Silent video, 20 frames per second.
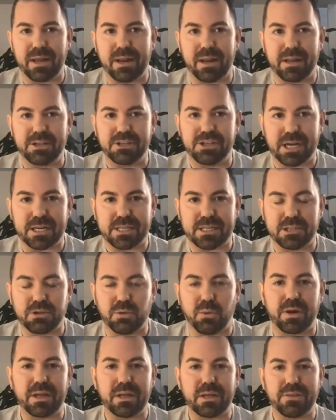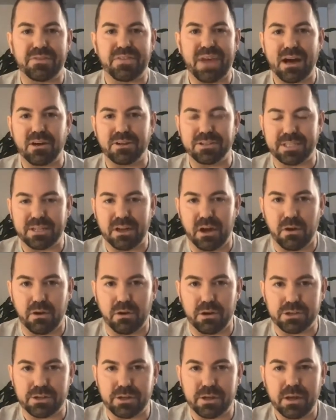and injected
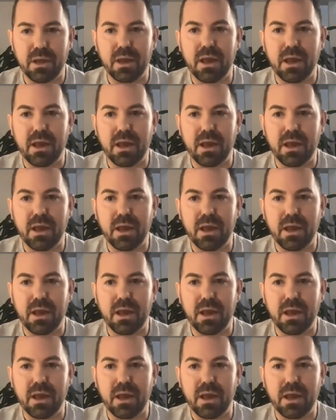$20,000.